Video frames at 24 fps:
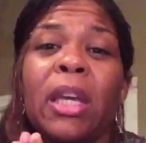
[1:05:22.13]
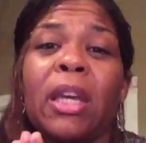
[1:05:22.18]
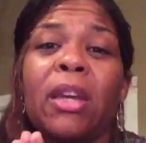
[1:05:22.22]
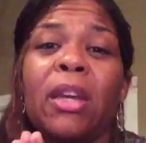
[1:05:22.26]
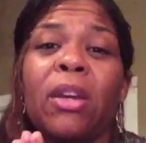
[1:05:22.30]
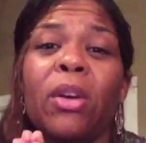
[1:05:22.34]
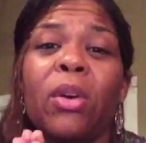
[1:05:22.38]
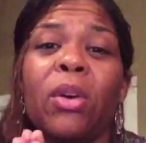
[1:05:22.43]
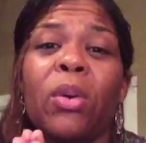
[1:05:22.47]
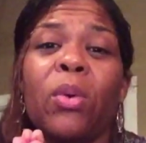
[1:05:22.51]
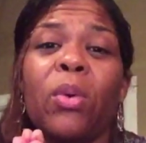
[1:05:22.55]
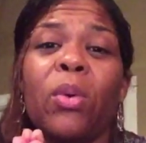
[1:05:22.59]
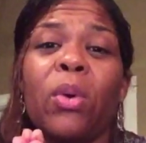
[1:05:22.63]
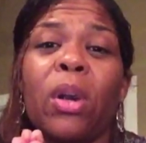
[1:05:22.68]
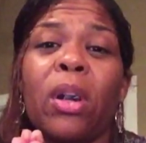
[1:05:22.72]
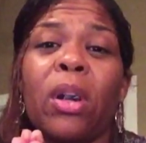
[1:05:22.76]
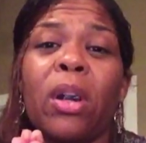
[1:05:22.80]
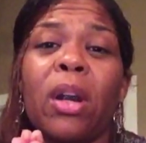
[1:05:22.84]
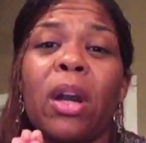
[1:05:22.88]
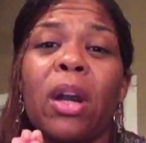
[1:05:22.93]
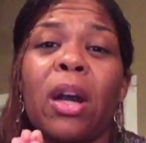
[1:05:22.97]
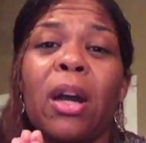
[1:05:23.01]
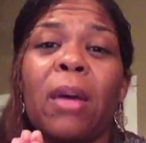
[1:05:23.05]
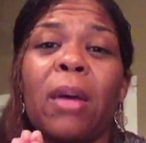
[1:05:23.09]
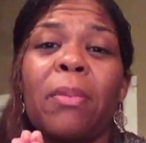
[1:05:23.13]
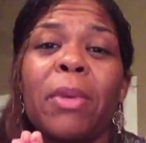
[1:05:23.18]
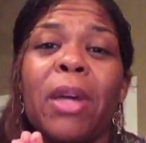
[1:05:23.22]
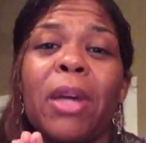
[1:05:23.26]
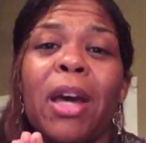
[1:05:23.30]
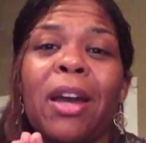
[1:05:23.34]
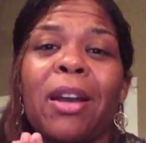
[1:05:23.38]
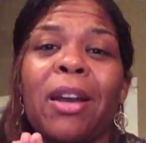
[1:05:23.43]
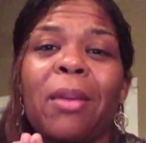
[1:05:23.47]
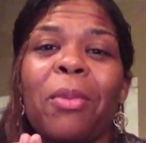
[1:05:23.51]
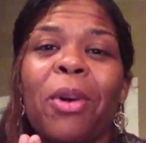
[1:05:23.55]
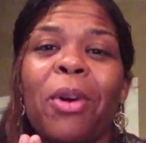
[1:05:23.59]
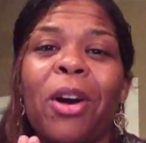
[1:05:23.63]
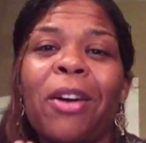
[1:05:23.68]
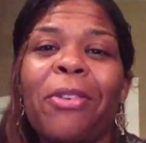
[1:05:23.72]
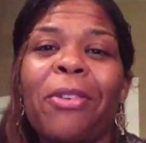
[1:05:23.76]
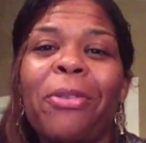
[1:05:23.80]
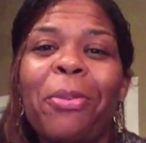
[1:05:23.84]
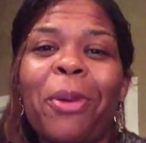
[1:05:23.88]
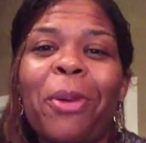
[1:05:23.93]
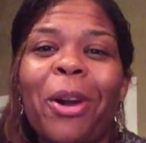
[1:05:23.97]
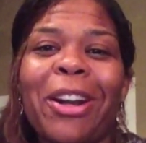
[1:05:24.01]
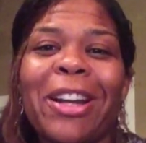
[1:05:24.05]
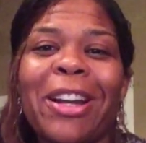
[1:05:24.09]
who are, cut them
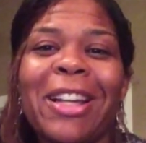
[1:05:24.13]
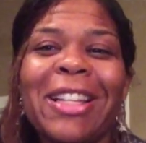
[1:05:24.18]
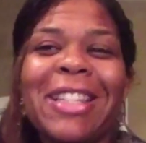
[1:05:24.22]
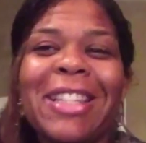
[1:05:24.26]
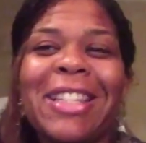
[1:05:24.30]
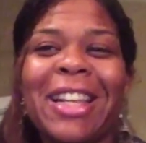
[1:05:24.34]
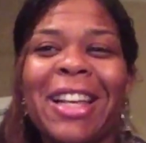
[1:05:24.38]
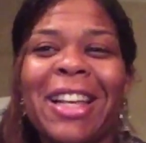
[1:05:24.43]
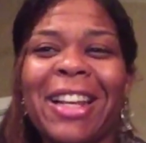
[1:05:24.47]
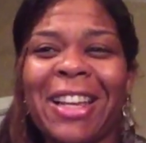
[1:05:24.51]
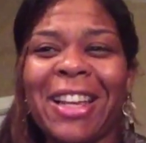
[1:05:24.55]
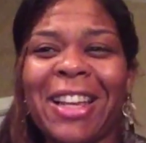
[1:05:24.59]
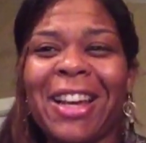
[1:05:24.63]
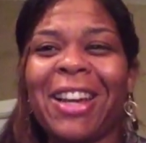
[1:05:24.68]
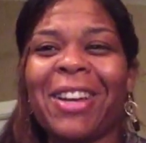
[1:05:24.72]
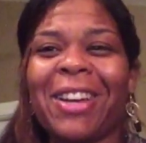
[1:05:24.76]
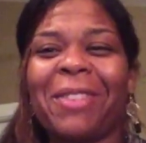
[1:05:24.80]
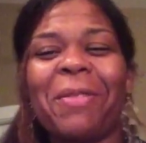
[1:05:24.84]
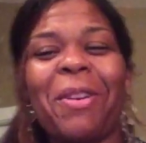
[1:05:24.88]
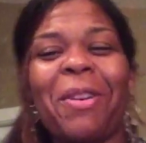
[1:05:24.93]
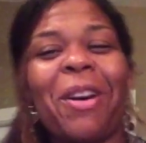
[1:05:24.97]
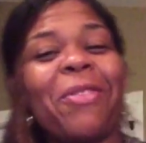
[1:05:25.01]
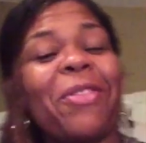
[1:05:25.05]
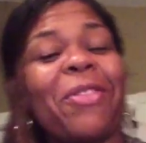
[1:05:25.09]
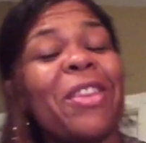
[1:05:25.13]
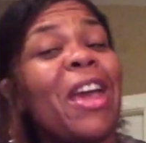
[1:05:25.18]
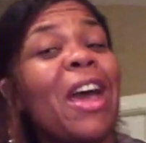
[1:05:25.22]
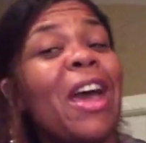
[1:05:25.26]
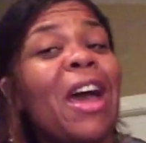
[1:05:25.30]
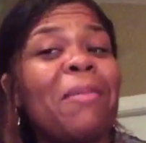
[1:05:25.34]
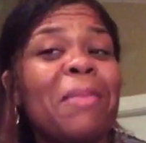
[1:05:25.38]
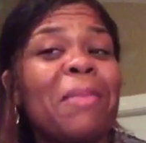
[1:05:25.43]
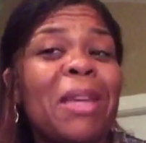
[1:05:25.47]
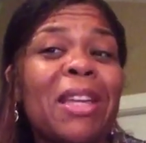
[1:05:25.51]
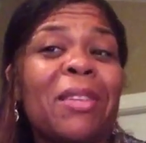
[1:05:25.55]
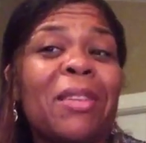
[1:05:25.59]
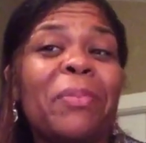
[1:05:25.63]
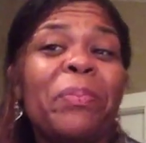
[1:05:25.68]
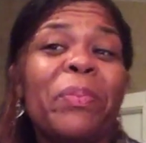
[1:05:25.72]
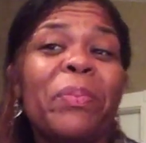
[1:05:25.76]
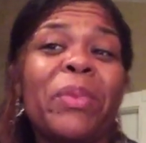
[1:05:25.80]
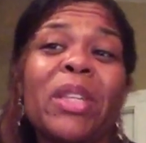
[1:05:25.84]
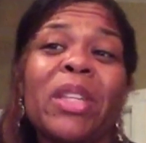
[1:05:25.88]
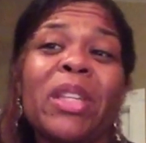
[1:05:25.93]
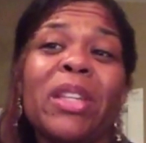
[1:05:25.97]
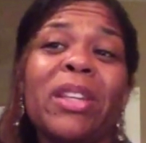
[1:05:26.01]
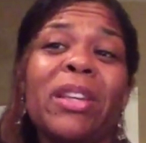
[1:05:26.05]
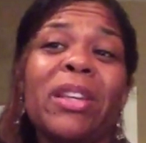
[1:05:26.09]
off, or they said cut them off. Yeah. I mean,
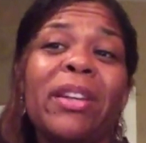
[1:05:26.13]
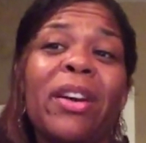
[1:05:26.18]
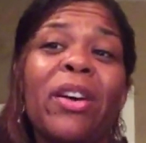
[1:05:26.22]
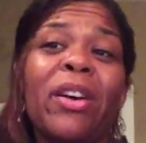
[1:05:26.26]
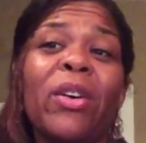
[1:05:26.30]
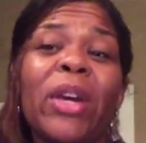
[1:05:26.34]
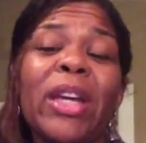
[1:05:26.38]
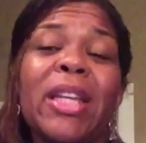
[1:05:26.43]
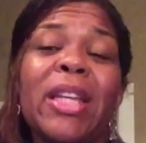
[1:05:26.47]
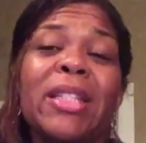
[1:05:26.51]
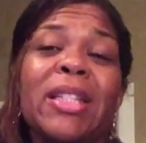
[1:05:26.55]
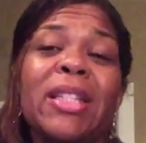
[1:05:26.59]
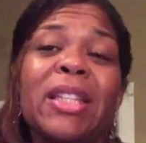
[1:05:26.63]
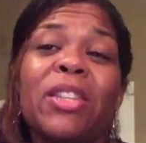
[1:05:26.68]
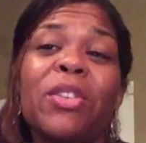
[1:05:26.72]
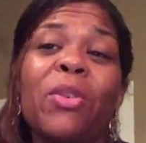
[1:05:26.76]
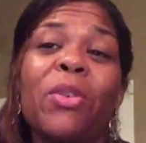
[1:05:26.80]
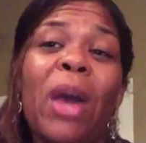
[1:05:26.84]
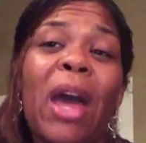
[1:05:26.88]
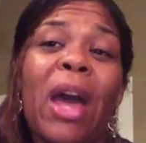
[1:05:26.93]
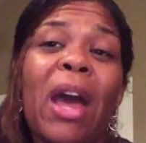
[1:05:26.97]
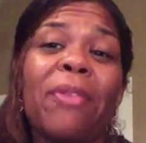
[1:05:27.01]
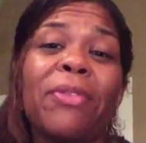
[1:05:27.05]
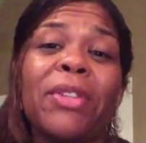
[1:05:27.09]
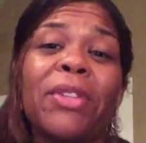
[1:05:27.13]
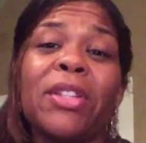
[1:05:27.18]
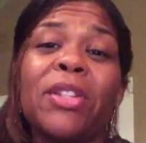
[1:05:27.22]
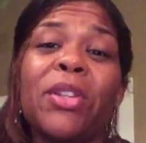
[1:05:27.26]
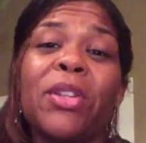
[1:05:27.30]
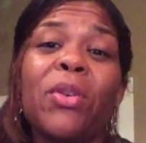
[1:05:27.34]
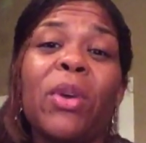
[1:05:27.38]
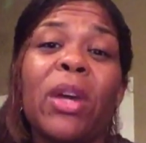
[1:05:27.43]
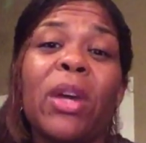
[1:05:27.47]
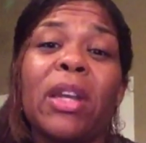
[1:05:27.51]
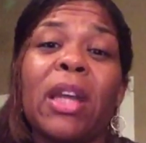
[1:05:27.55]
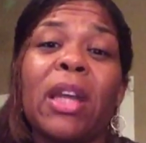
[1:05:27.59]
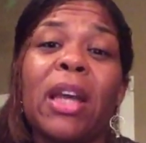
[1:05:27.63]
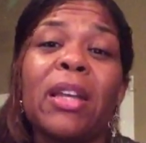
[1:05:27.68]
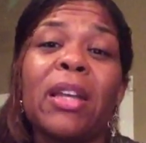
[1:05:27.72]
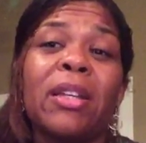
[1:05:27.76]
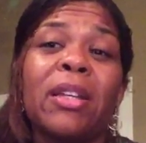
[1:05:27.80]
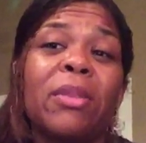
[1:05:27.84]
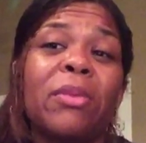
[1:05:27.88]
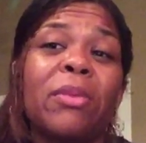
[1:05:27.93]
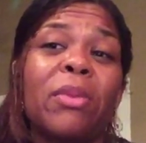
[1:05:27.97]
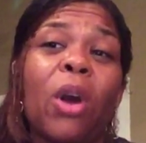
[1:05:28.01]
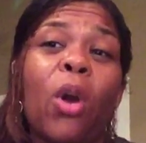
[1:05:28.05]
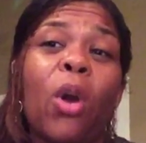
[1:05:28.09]
it's, you have to do it.
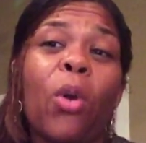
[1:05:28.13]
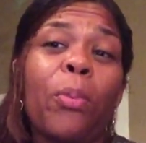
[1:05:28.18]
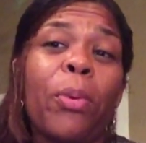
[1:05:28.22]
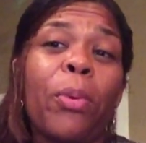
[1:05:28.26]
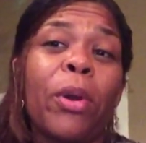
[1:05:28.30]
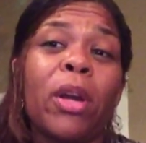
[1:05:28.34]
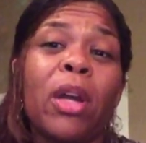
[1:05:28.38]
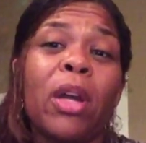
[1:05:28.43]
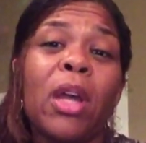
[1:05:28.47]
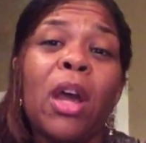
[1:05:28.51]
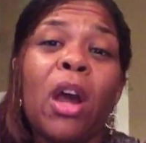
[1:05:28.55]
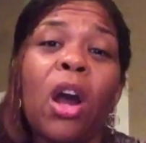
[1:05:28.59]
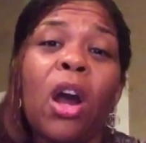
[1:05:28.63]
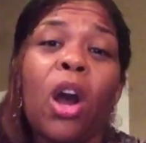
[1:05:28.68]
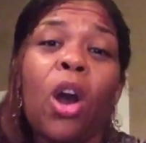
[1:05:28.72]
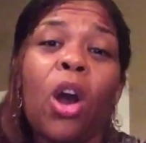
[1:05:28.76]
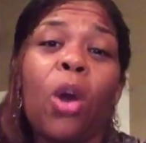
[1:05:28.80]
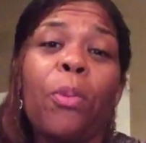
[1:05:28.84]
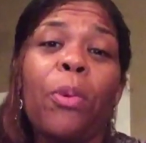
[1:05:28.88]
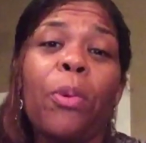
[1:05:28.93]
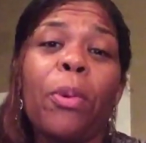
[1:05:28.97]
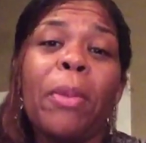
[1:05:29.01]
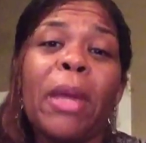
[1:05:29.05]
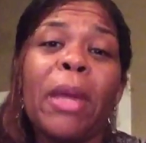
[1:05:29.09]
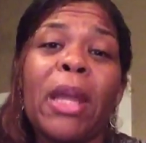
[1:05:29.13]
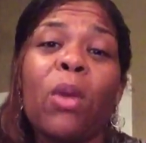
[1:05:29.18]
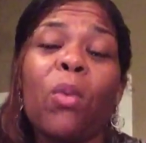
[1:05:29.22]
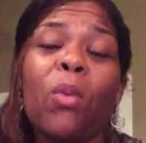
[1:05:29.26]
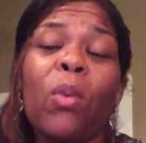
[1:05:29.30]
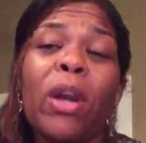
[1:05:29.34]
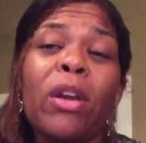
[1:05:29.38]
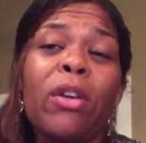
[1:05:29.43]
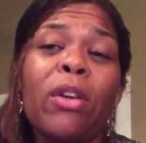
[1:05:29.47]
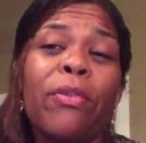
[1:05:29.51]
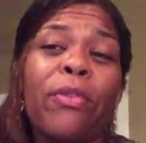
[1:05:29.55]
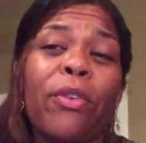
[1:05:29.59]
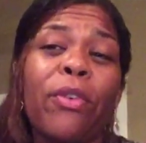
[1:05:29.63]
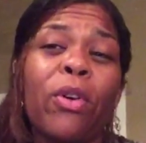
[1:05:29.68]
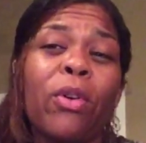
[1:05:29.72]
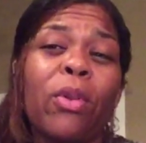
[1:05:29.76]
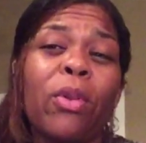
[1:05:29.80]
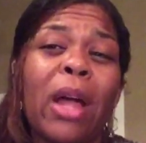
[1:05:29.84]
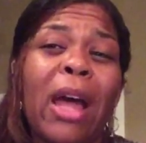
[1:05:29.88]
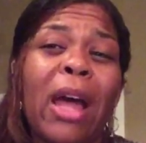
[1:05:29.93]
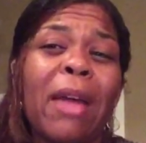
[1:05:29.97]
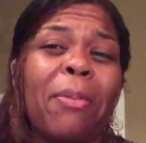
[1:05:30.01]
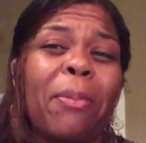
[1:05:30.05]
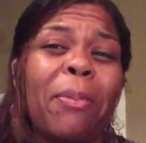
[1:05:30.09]
And Oprah made a wonderful,
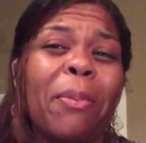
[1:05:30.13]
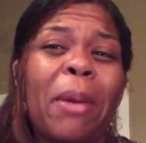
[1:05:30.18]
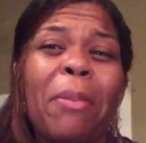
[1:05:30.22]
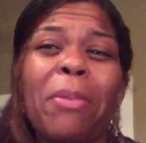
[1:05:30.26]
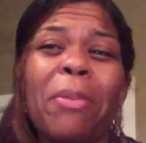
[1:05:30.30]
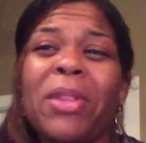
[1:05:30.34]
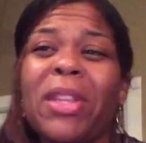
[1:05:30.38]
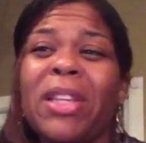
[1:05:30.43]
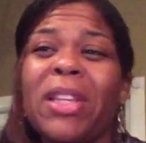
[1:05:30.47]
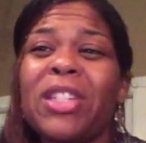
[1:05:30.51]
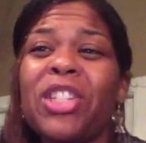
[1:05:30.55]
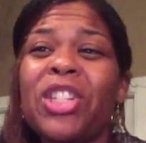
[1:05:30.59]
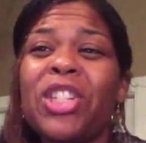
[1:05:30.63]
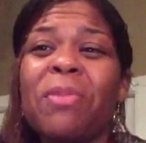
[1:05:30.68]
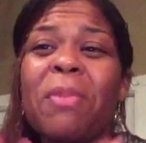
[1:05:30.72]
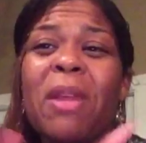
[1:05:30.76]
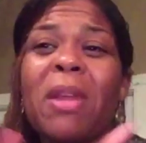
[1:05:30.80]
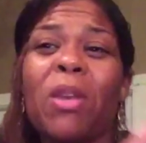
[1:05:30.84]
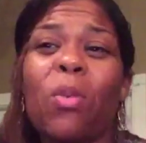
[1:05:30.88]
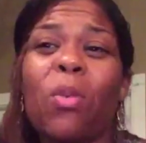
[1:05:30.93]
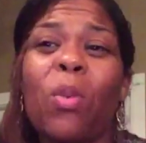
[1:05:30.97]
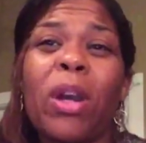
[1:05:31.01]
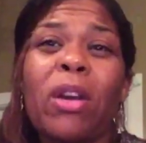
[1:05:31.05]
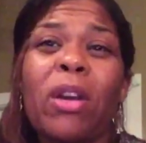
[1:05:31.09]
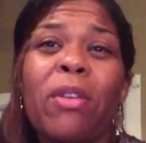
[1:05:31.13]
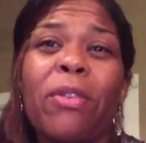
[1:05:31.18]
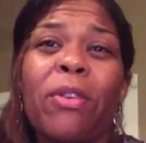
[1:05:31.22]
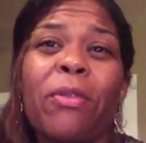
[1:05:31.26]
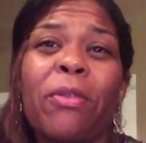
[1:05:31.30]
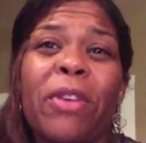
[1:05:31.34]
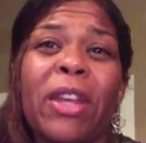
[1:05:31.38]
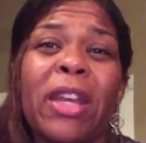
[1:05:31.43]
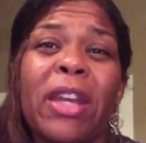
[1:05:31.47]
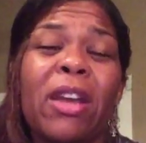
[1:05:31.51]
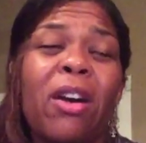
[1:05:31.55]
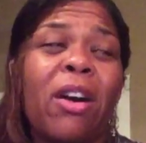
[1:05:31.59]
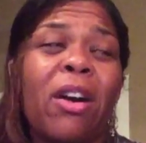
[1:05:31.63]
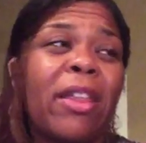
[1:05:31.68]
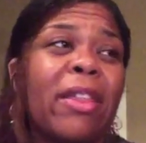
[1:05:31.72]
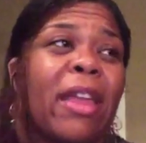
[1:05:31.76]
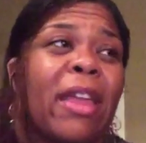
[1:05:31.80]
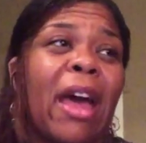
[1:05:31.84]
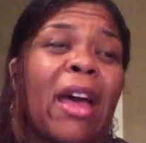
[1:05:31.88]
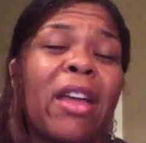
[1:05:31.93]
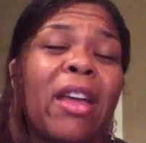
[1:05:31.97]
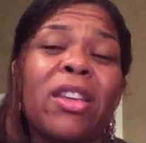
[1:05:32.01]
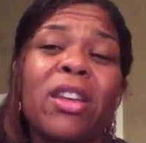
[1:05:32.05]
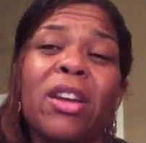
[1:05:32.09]
I remember this, she made a wonderful video on
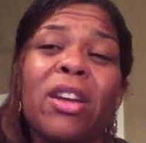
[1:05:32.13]
that.